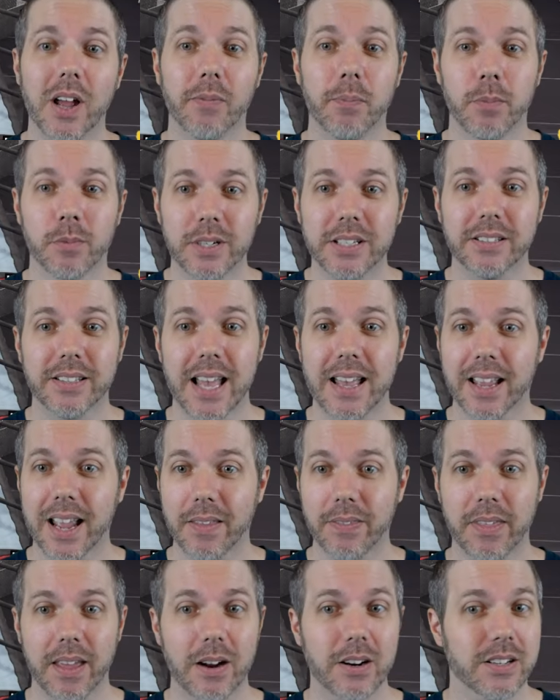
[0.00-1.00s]
If Maurice can't
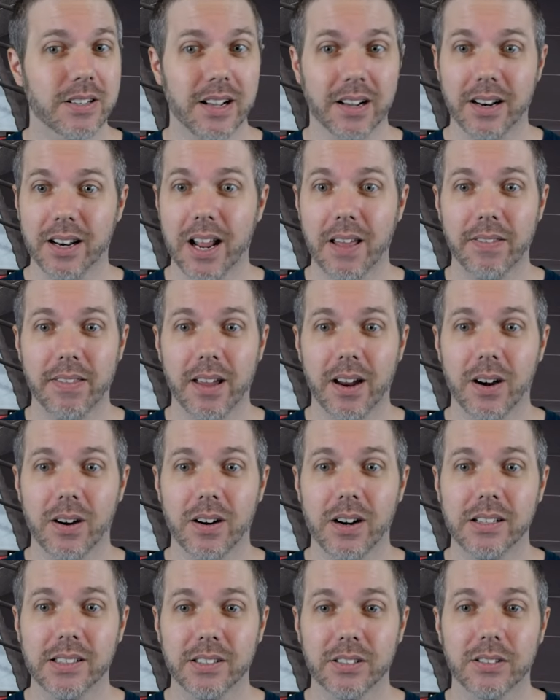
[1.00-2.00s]
get there, she's not going to get
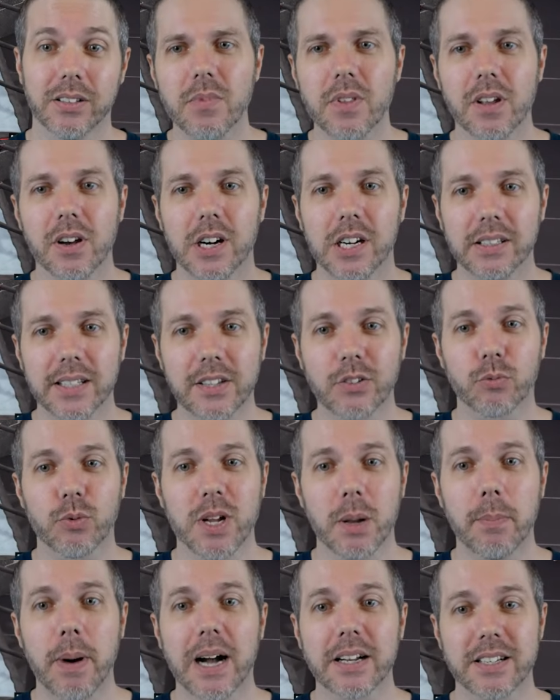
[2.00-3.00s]
there unless, unless
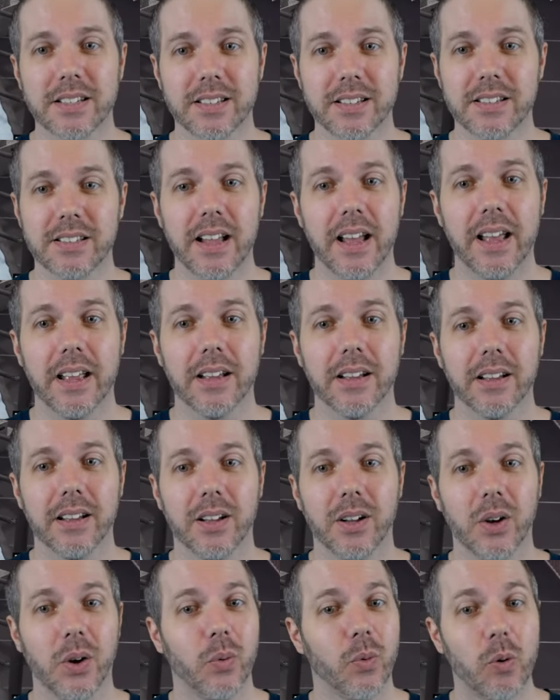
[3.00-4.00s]
Rhea botches this thing
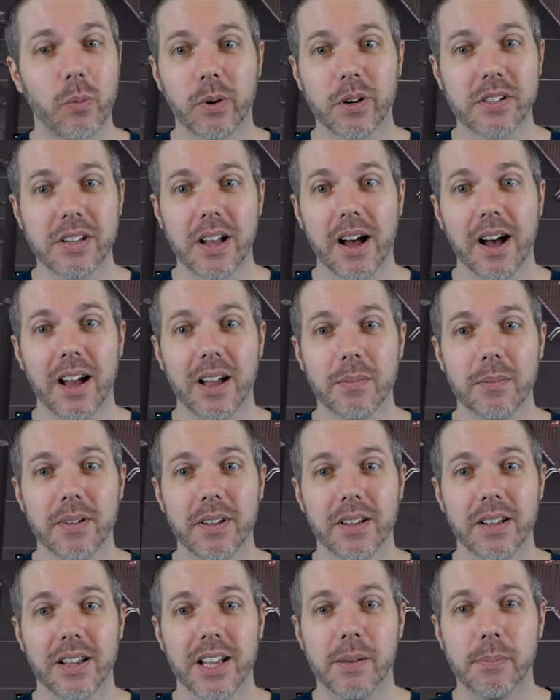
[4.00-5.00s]
one more time.
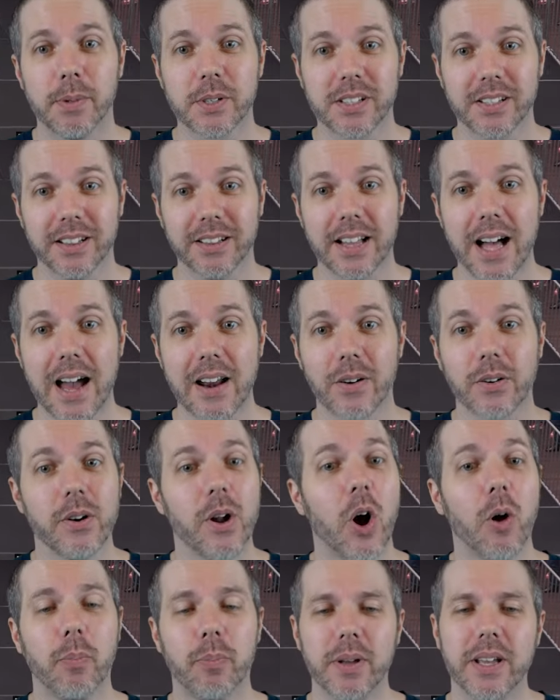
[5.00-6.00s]
Pushes the ladder.
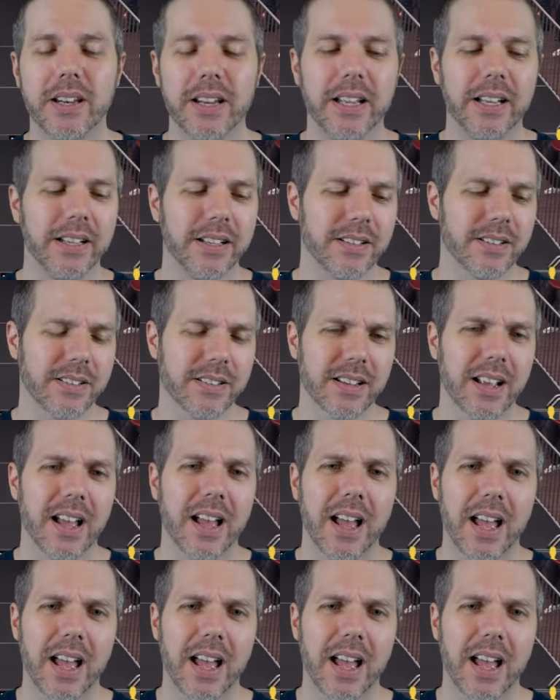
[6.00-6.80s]
Nope, it is.